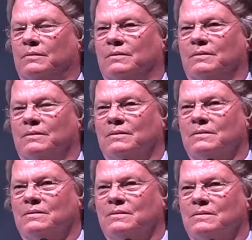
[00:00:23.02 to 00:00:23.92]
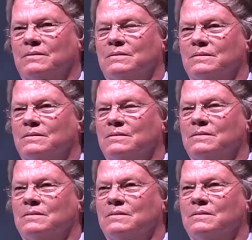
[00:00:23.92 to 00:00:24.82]

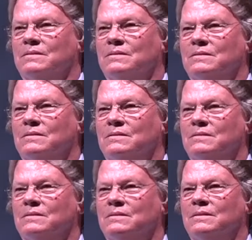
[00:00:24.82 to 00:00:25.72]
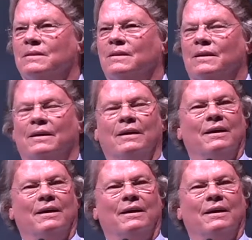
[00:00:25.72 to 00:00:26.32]
(silence)